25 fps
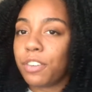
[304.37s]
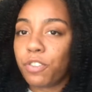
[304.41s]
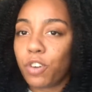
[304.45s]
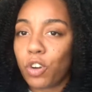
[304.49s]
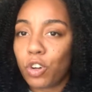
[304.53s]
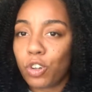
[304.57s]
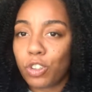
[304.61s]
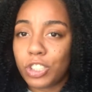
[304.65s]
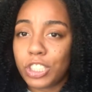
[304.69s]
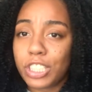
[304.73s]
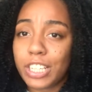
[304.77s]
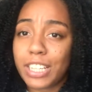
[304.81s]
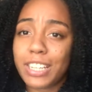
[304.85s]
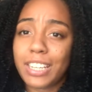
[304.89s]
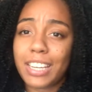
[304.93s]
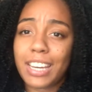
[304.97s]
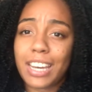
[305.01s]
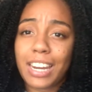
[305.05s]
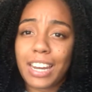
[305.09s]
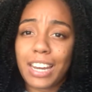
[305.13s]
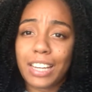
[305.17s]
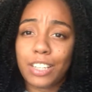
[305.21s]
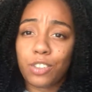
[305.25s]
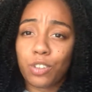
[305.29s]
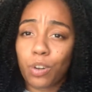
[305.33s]
photogenic,
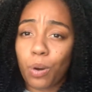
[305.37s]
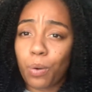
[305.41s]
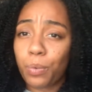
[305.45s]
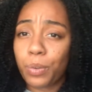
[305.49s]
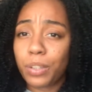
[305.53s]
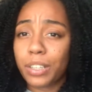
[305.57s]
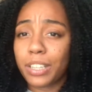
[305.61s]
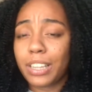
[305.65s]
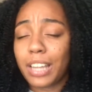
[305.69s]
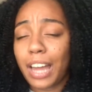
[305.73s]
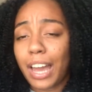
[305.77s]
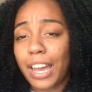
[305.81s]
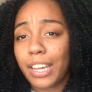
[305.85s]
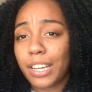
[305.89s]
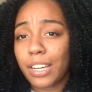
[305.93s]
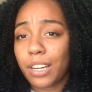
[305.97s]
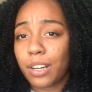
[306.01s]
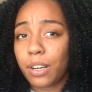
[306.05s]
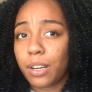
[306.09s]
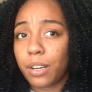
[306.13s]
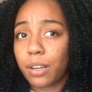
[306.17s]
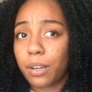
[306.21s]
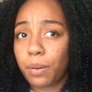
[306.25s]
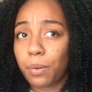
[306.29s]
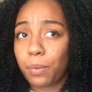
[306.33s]
and I don't really like
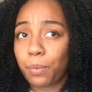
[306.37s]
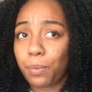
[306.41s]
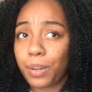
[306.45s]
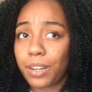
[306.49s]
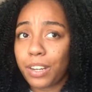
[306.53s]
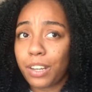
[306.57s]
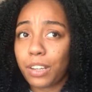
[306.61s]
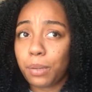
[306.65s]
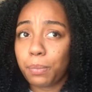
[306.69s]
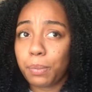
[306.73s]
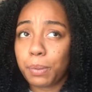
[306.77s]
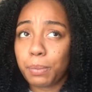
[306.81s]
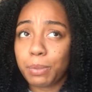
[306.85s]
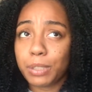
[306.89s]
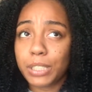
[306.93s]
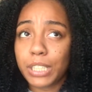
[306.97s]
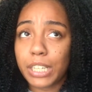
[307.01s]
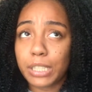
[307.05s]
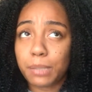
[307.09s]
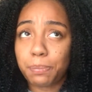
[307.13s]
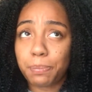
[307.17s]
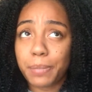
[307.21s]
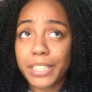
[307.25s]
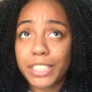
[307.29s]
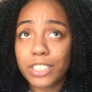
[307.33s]
when other people take
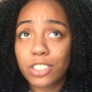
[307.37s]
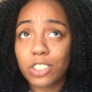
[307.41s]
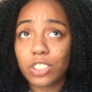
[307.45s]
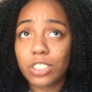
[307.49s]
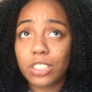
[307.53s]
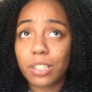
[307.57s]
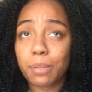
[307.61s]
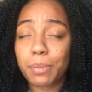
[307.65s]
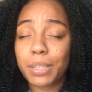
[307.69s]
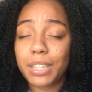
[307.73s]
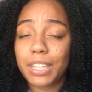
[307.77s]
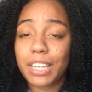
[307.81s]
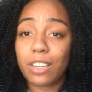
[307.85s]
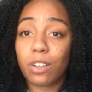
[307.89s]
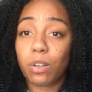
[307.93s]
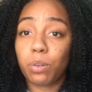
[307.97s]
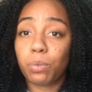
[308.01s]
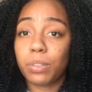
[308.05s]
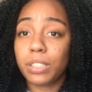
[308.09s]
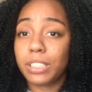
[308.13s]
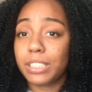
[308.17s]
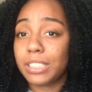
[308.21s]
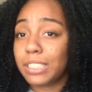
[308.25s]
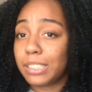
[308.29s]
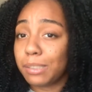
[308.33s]
pictures of me. They don't
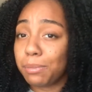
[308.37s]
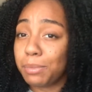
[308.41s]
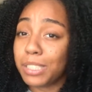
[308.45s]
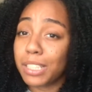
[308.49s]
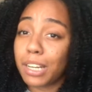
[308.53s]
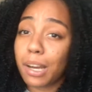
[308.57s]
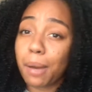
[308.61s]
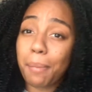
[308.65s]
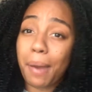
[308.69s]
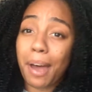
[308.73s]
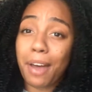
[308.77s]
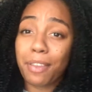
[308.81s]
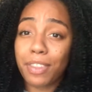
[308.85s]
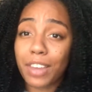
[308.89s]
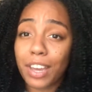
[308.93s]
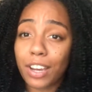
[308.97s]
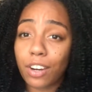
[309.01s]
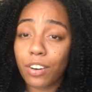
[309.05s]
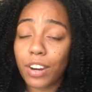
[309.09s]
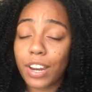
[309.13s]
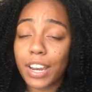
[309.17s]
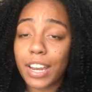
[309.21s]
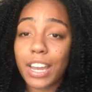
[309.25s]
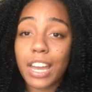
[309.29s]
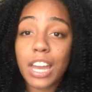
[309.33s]
really seem to come out that
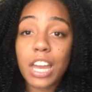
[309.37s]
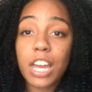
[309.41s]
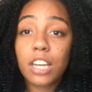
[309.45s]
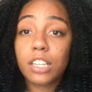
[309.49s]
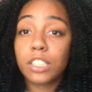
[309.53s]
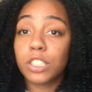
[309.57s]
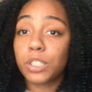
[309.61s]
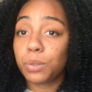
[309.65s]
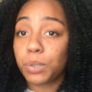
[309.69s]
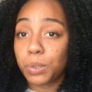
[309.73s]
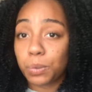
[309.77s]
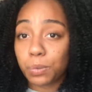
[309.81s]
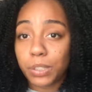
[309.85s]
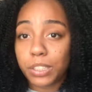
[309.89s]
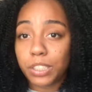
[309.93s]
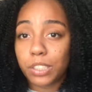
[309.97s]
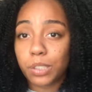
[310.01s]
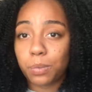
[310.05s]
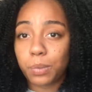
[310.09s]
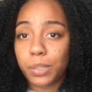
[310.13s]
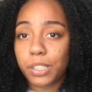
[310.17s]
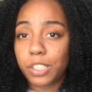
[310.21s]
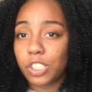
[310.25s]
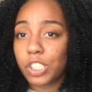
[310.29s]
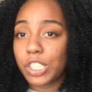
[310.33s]
great. She was really
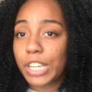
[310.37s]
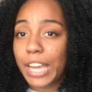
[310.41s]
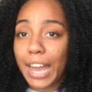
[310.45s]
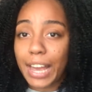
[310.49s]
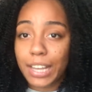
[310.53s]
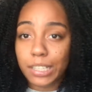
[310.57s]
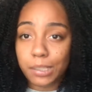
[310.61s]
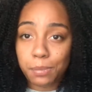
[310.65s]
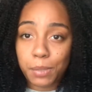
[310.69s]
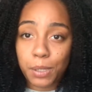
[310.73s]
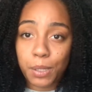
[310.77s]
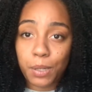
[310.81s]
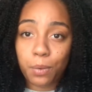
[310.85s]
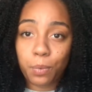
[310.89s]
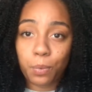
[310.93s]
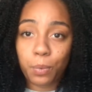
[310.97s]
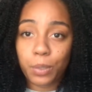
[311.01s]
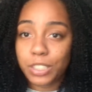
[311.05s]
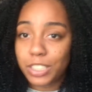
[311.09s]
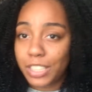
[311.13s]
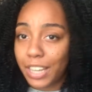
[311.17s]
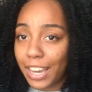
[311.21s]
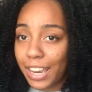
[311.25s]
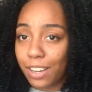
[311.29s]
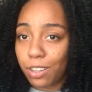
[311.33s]
sweet. She asked me
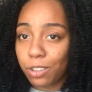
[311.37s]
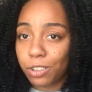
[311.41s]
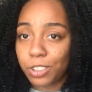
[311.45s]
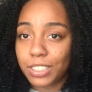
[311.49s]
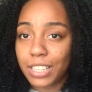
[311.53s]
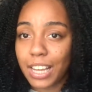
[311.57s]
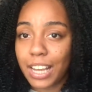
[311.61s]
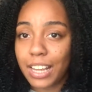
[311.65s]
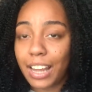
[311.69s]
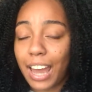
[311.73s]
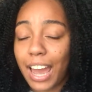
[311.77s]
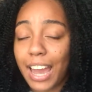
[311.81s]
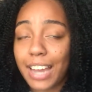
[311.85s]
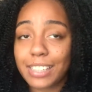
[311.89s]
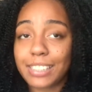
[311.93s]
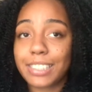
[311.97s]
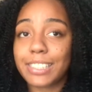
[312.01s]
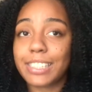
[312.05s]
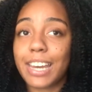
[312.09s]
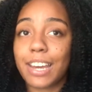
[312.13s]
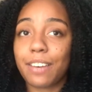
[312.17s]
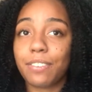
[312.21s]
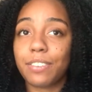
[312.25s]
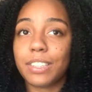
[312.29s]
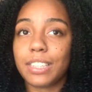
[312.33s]
which angles I liked
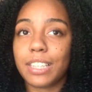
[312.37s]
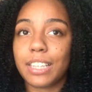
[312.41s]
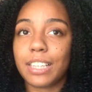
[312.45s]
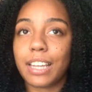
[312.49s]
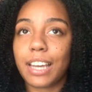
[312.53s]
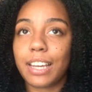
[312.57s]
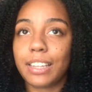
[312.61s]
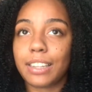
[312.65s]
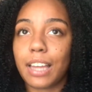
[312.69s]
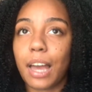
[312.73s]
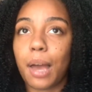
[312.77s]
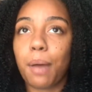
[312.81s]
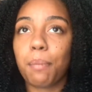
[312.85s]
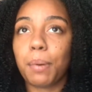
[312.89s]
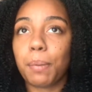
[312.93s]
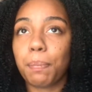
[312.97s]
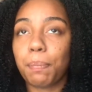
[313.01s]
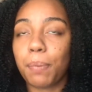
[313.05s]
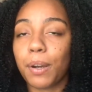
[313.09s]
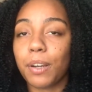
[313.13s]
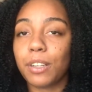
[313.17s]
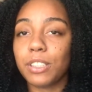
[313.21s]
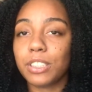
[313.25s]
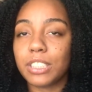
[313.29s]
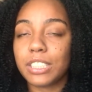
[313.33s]
and everything like that. But
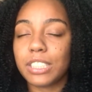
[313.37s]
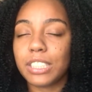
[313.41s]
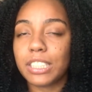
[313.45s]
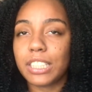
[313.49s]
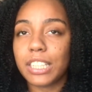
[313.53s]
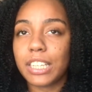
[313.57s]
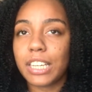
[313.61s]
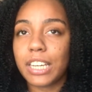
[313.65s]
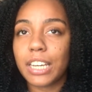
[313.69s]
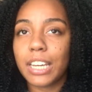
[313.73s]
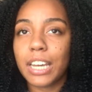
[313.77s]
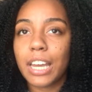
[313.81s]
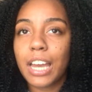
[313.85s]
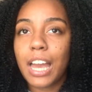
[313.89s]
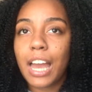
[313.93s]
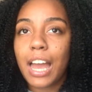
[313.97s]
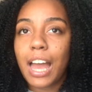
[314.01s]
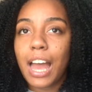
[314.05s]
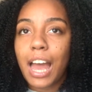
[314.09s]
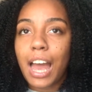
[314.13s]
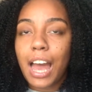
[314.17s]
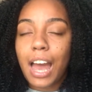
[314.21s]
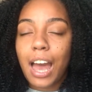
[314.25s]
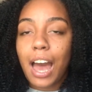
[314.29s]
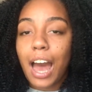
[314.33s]
personally,
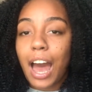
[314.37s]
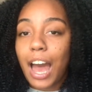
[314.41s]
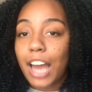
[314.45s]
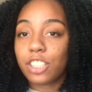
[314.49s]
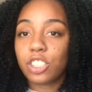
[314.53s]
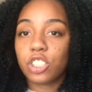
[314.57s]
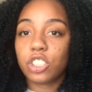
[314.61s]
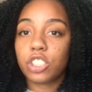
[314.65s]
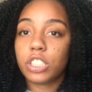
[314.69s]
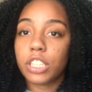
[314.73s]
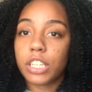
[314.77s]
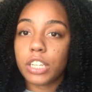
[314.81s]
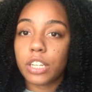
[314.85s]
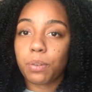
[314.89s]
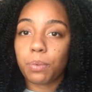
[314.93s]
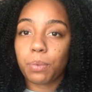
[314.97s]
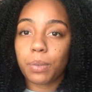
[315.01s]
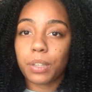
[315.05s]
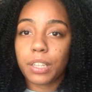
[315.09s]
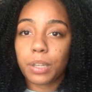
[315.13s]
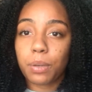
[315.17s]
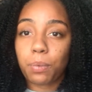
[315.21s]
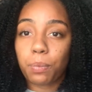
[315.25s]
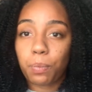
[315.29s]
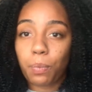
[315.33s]
I just didn't
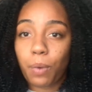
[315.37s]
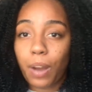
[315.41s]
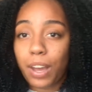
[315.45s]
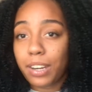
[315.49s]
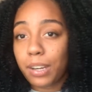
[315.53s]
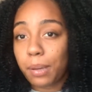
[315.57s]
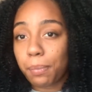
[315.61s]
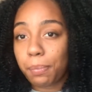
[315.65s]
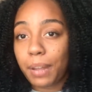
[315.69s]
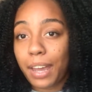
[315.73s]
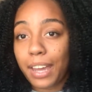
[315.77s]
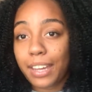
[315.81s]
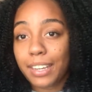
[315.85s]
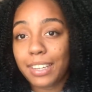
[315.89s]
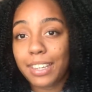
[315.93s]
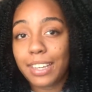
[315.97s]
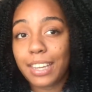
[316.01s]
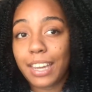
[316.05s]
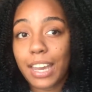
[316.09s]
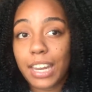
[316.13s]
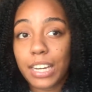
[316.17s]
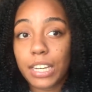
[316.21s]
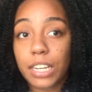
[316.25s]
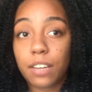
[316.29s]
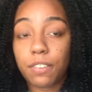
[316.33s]
really wind up liking
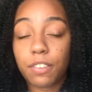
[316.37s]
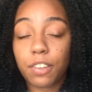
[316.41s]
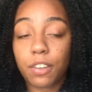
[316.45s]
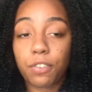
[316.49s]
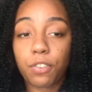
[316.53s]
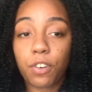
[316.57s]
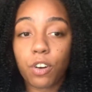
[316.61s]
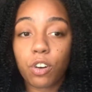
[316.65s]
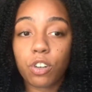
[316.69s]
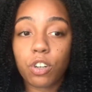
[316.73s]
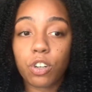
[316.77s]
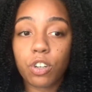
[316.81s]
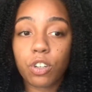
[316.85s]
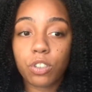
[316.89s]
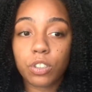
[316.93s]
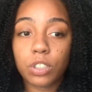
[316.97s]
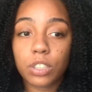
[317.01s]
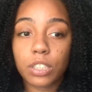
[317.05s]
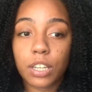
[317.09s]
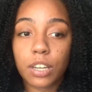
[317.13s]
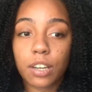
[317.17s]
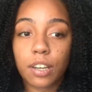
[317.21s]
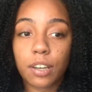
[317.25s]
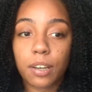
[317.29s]
any of the photos.